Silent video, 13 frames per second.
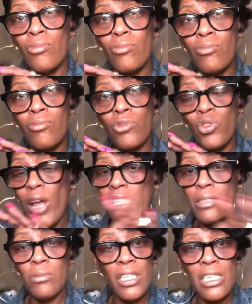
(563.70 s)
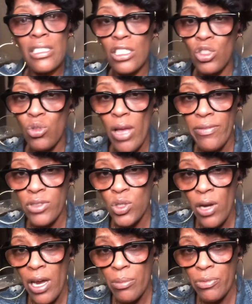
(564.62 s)
try some things that you haven't
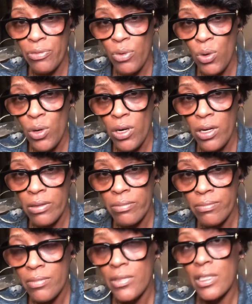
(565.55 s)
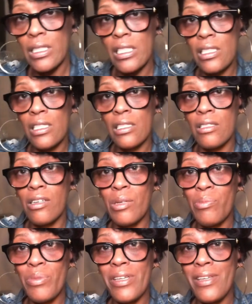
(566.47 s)
tried before, because this is going to
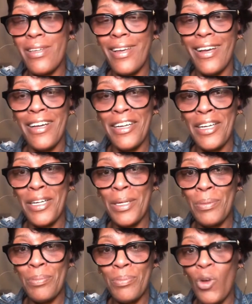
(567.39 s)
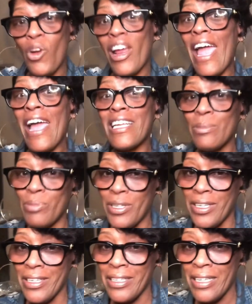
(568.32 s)
be, or has
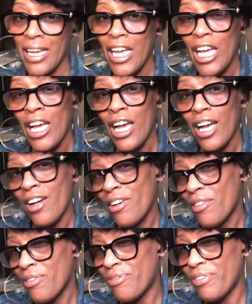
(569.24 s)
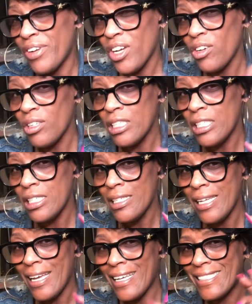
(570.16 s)
been, a
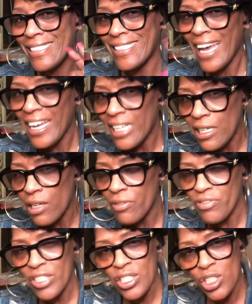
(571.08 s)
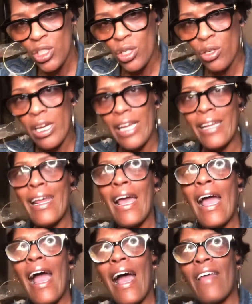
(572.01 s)
fairly exciting adventure. And
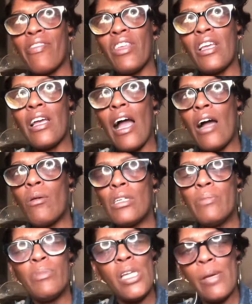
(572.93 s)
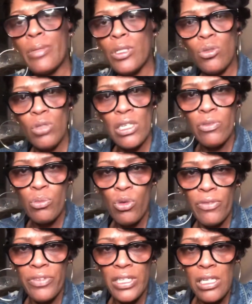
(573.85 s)
I think I'll be able to do even
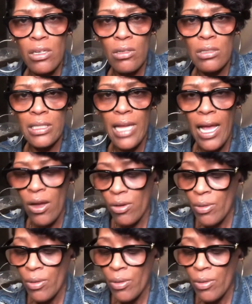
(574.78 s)
more videos now